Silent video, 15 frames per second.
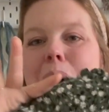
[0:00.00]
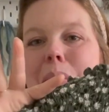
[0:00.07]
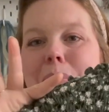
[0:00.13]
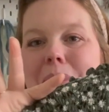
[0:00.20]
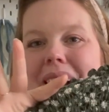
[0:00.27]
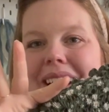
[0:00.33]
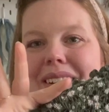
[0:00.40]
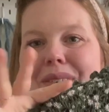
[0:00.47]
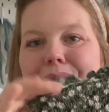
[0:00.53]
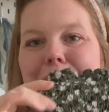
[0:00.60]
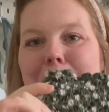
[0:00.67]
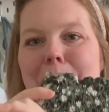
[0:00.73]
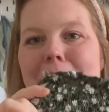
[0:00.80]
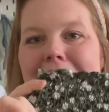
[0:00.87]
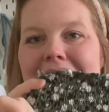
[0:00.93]
But for
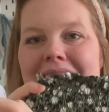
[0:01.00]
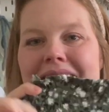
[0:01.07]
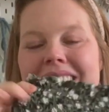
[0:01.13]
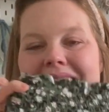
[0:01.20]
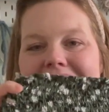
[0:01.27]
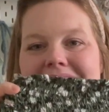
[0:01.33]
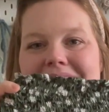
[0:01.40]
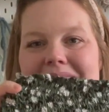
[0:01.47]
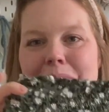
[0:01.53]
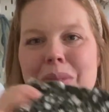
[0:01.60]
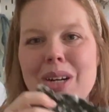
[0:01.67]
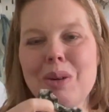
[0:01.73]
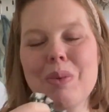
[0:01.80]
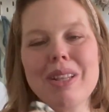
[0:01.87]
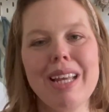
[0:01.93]
biking in the
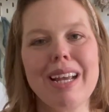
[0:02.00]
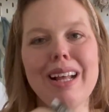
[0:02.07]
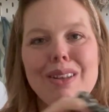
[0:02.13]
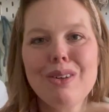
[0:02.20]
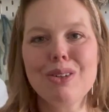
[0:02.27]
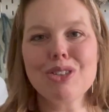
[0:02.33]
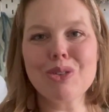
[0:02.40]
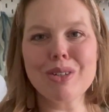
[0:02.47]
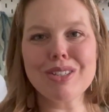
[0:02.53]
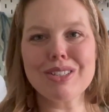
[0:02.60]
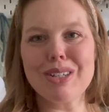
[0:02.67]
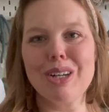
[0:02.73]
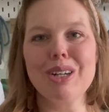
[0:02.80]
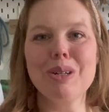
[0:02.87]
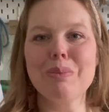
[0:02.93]
summer with like a little short
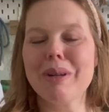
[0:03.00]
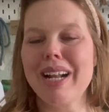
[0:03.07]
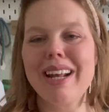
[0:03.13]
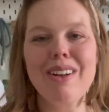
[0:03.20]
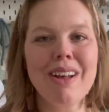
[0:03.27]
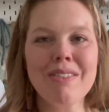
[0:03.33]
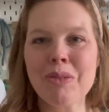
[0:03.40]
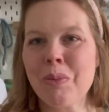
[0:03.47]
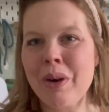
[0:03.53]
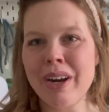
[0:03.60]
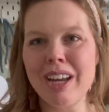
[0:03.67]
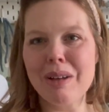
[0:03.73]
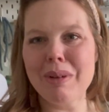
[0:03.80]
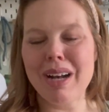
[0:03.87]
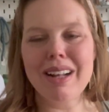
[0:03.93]
skirt, but I don't have to
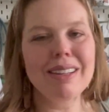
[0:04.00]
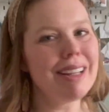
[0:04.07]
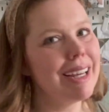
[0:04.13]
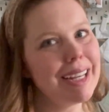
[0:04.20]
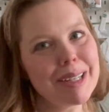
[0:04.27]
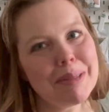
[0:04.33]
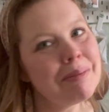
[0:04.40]
worry about like